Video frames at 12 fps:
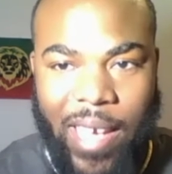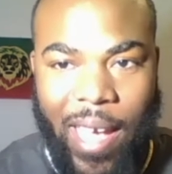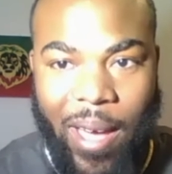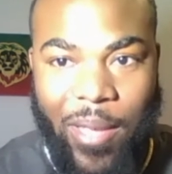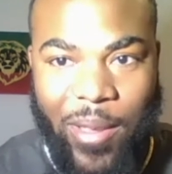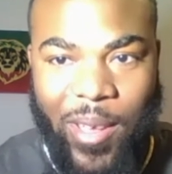
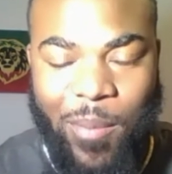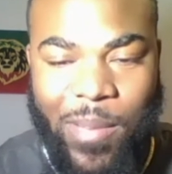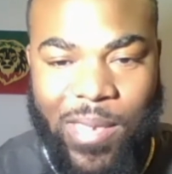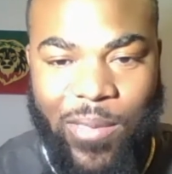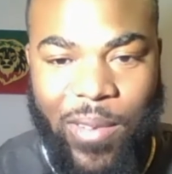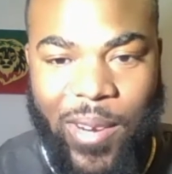other humans
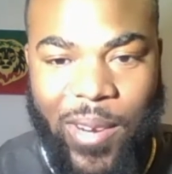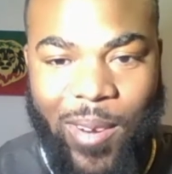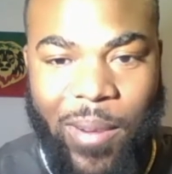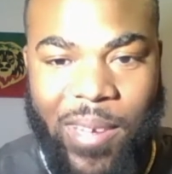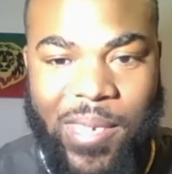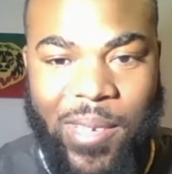for their
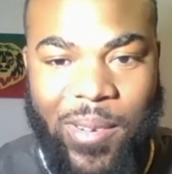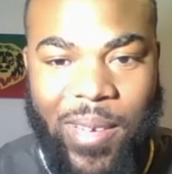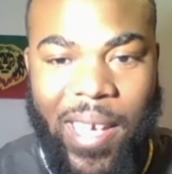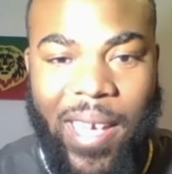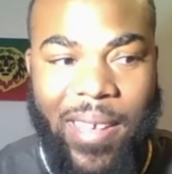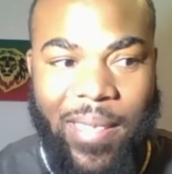own personal
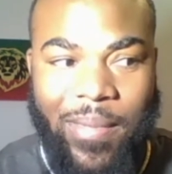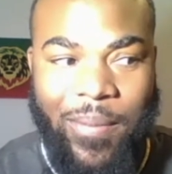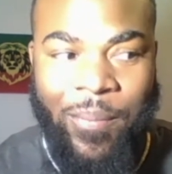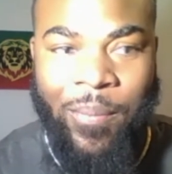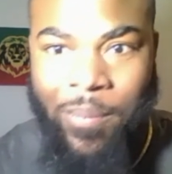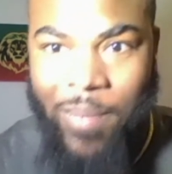gain, and
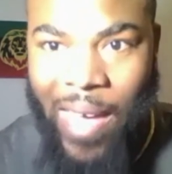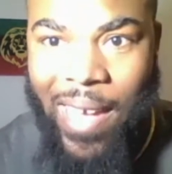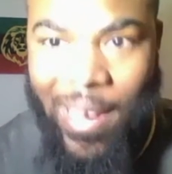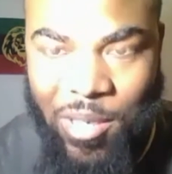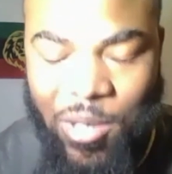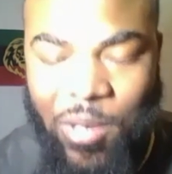that
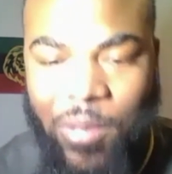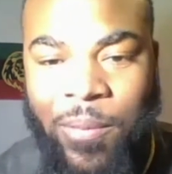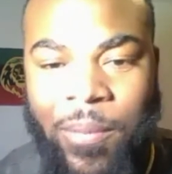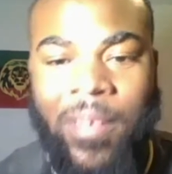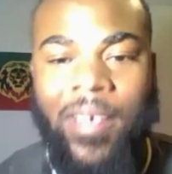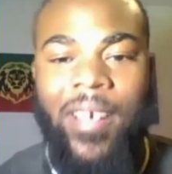is true.
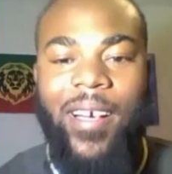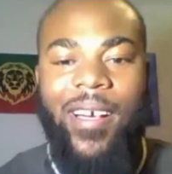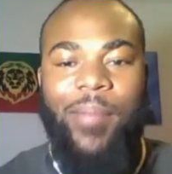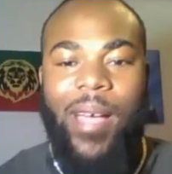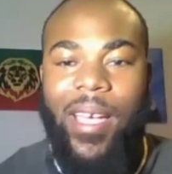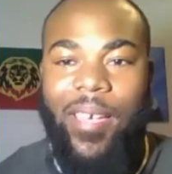
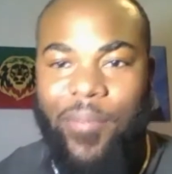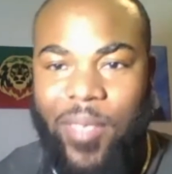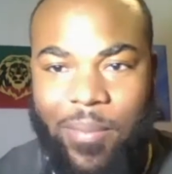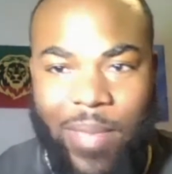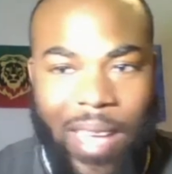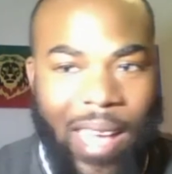
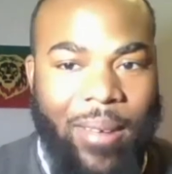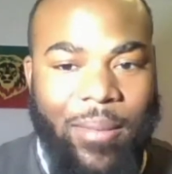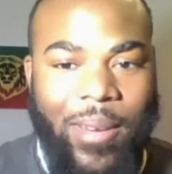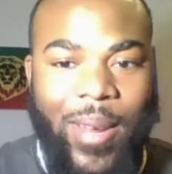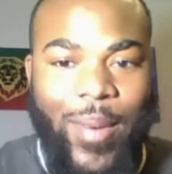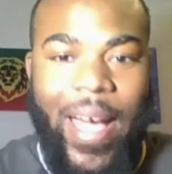I don't
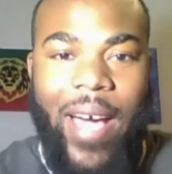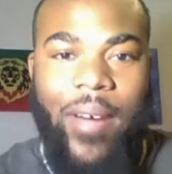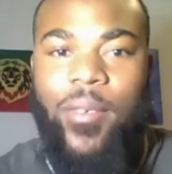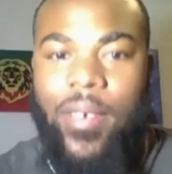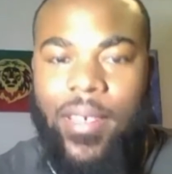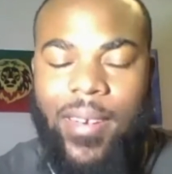know how you
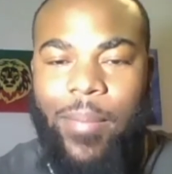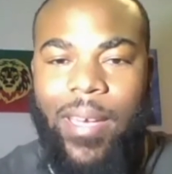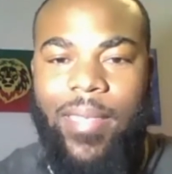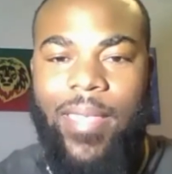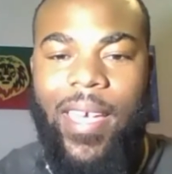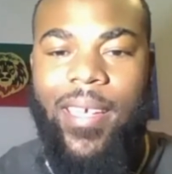can debate
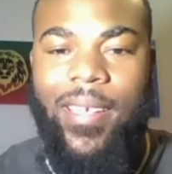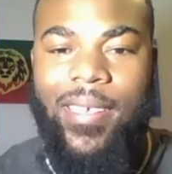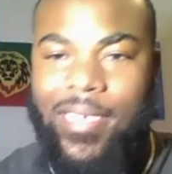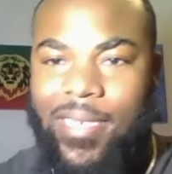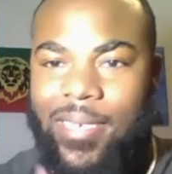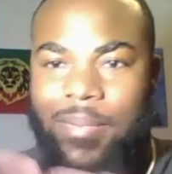that.
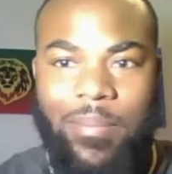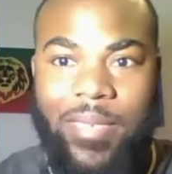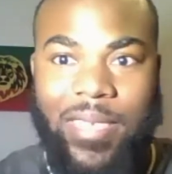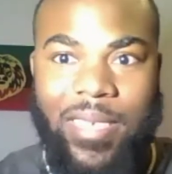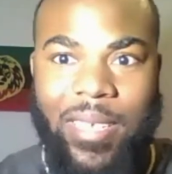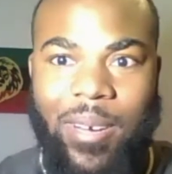Just
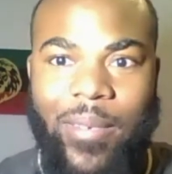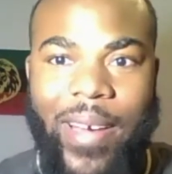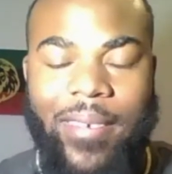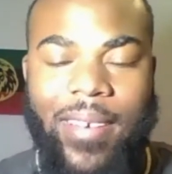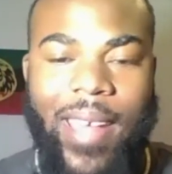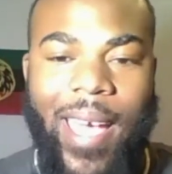look around.
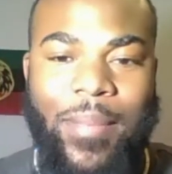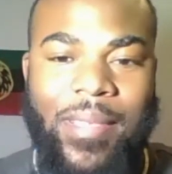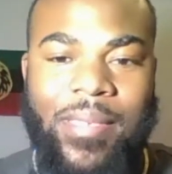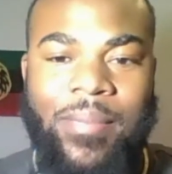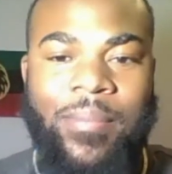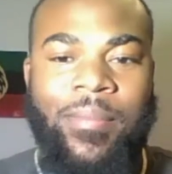It happens.
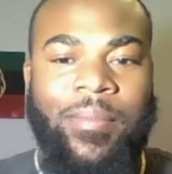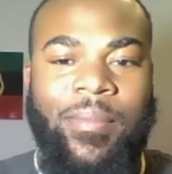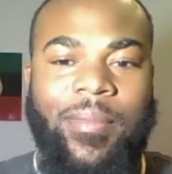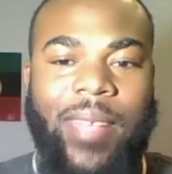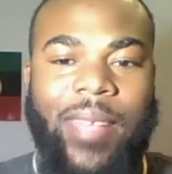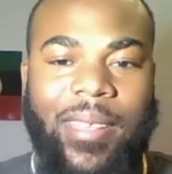
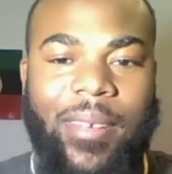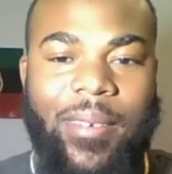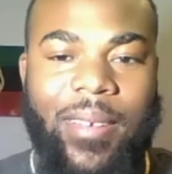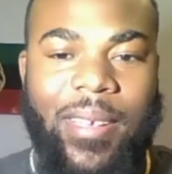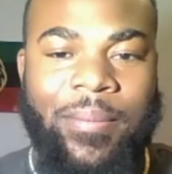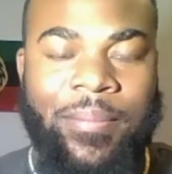Like
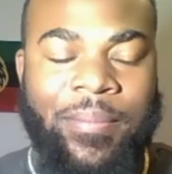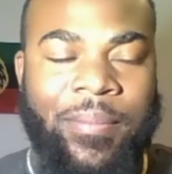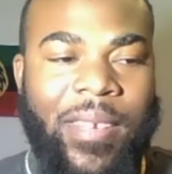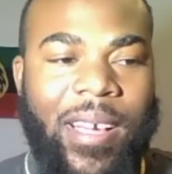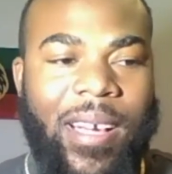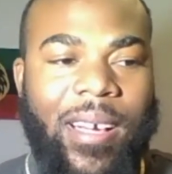literally,
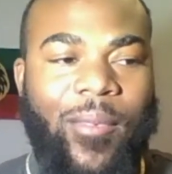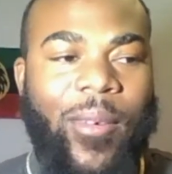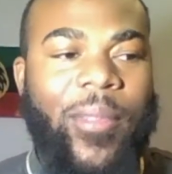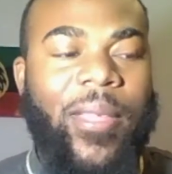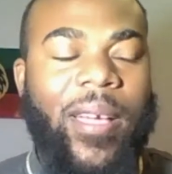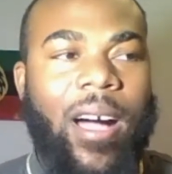one
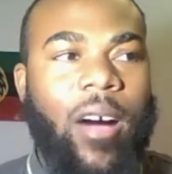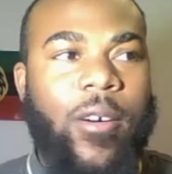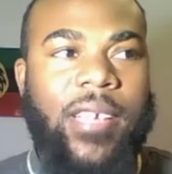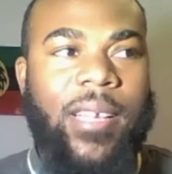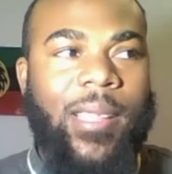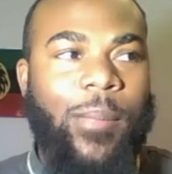thing I always
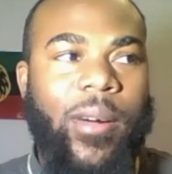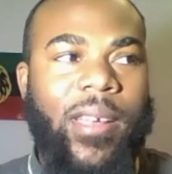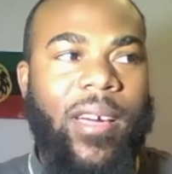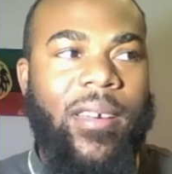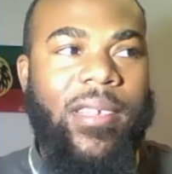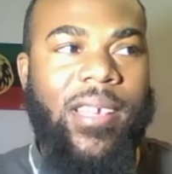like to point
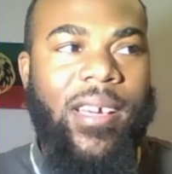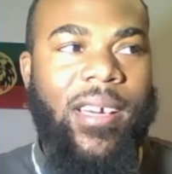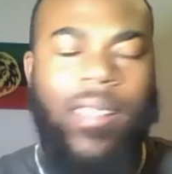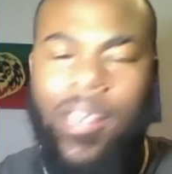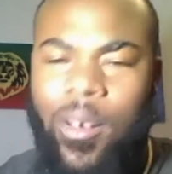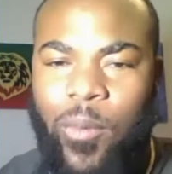out is
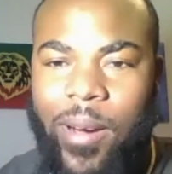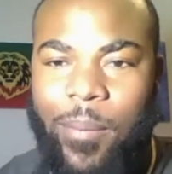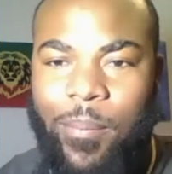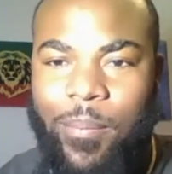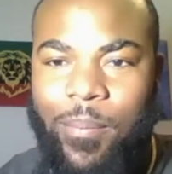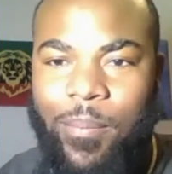look where
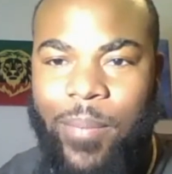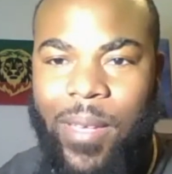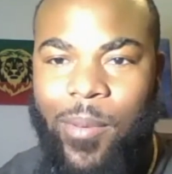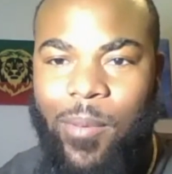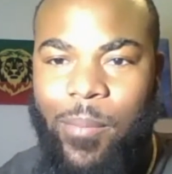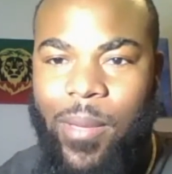
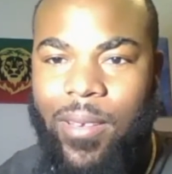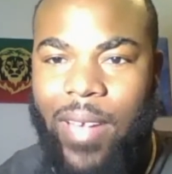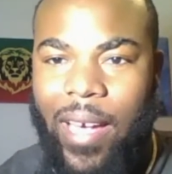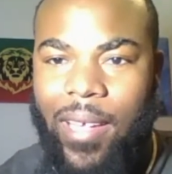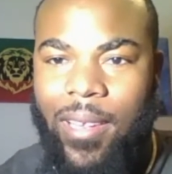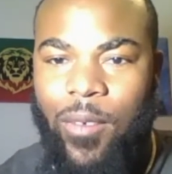people build.
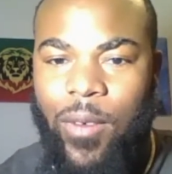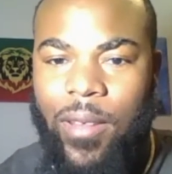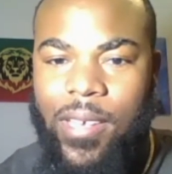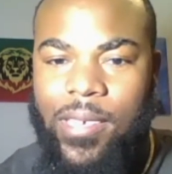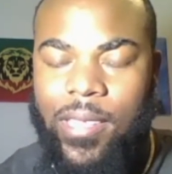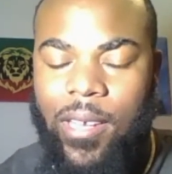Like look where
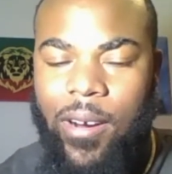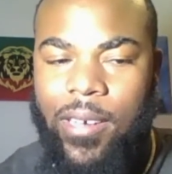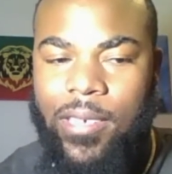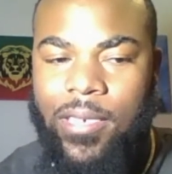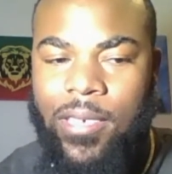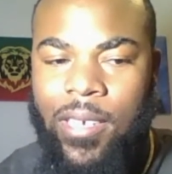these
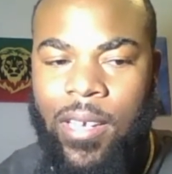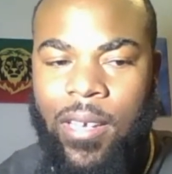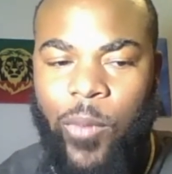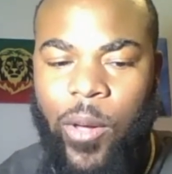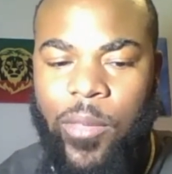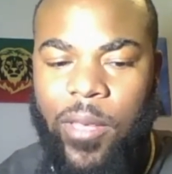large,
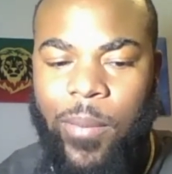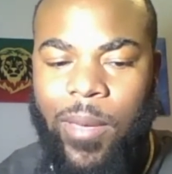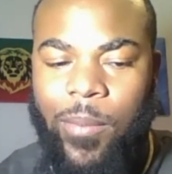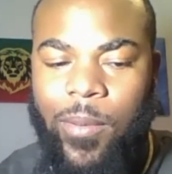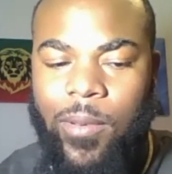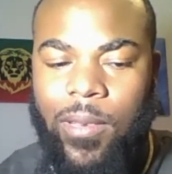wealthy
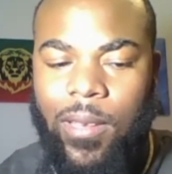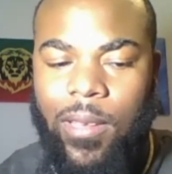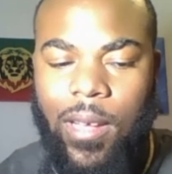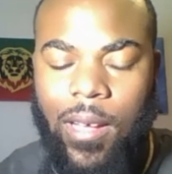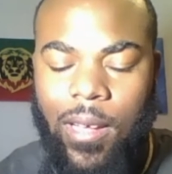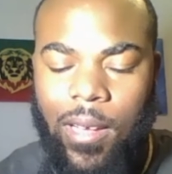people,
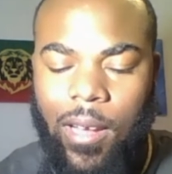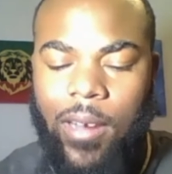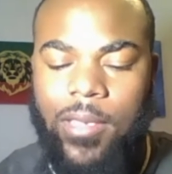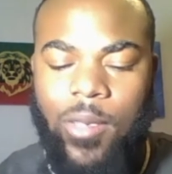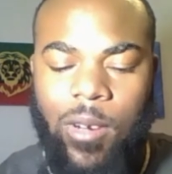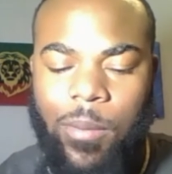
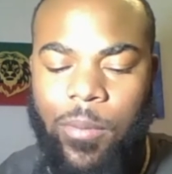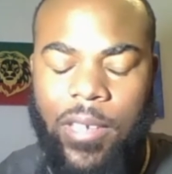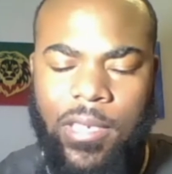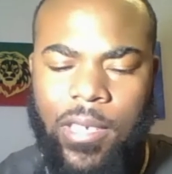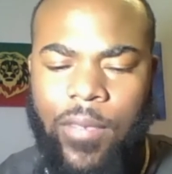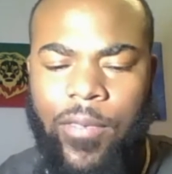large
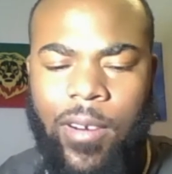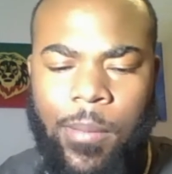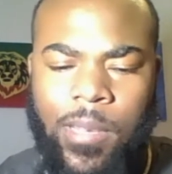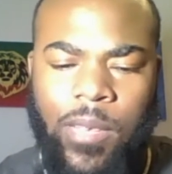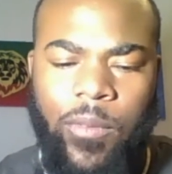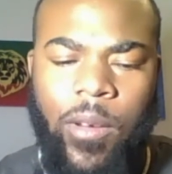corporations and firms
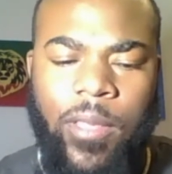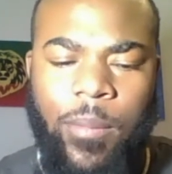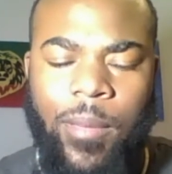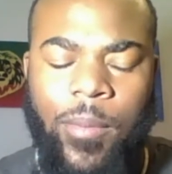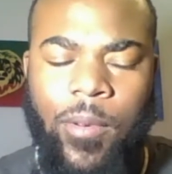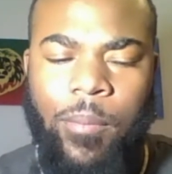and wealthy
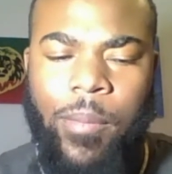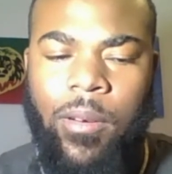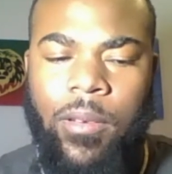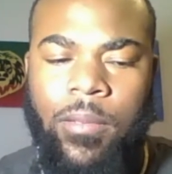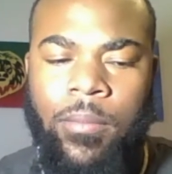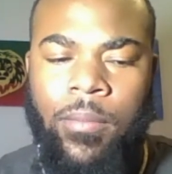people
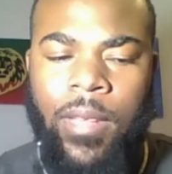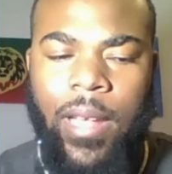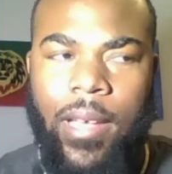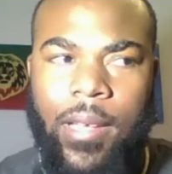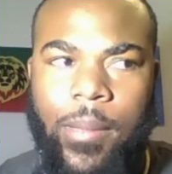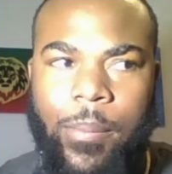build like
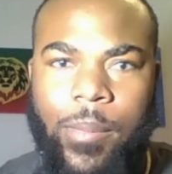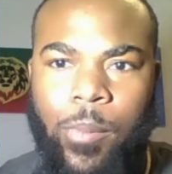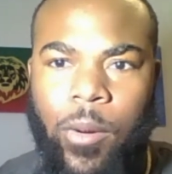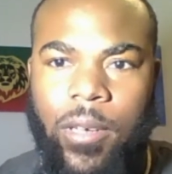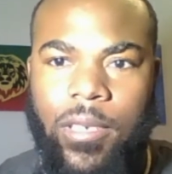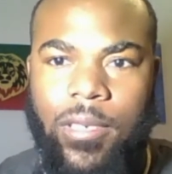
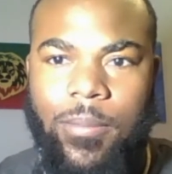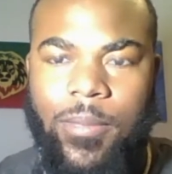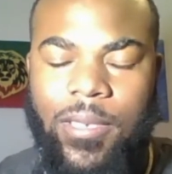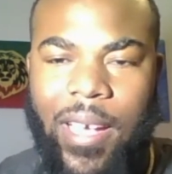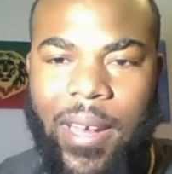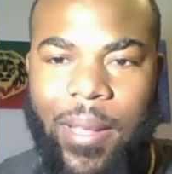sports
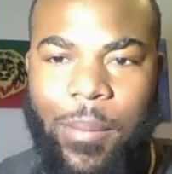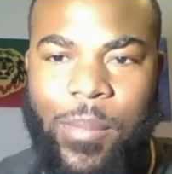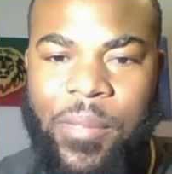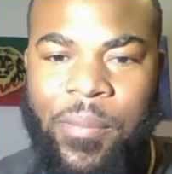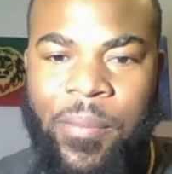stadiums.